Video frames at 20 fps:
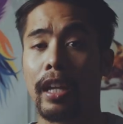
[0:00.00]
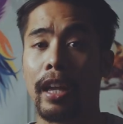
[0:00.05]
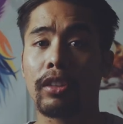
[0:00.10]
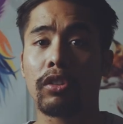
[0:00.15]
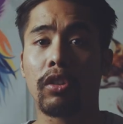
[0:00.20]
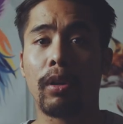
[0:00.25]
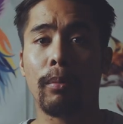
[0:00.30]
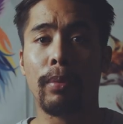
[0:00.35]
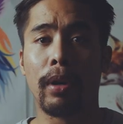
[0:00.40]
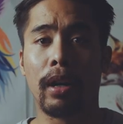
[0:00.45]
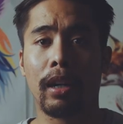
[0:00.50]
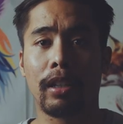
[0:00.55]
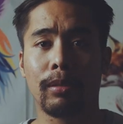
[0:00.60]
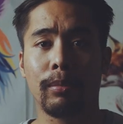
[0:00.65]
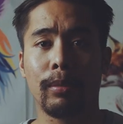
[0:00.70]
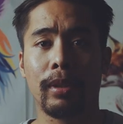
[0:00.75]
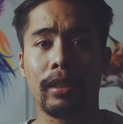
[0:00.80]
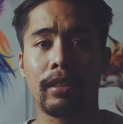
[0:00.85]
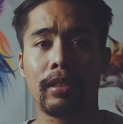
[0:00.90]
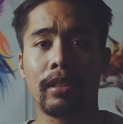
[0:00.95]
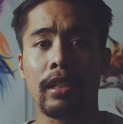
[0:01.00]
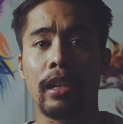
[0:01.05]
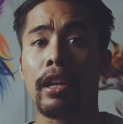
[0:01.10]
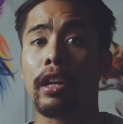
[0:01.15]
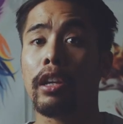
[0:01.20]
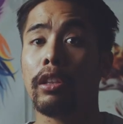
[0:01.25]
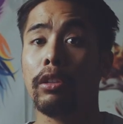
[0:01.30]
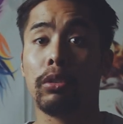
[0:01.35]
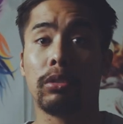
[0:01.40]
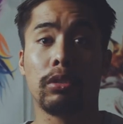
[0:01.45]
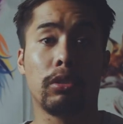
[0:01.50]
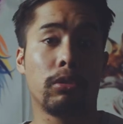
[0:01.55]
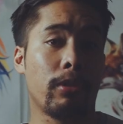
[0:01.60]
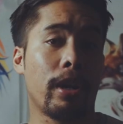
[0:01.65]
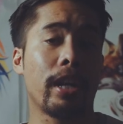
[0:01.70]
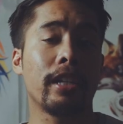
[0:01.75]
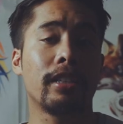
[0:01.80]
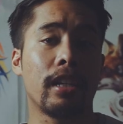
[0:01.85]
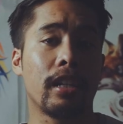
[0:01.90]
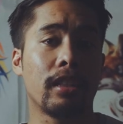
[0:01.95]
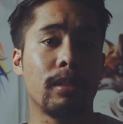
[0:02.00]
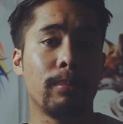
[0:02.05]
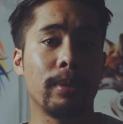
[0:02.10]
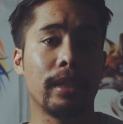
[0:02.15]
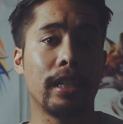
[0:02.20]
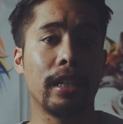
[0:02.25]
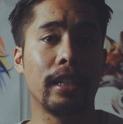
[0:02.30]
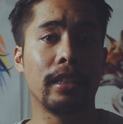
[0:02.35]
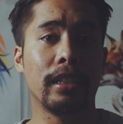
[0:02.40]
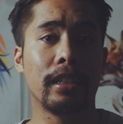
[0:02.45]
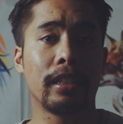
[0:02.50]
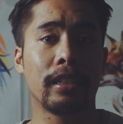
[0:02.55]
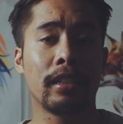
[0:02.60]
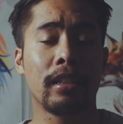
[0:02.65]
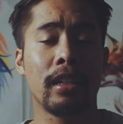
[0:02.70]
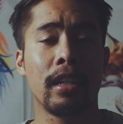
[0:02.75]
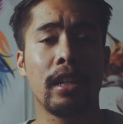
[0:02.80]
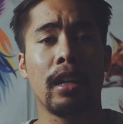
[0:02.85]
and compartments looked great at the beginning,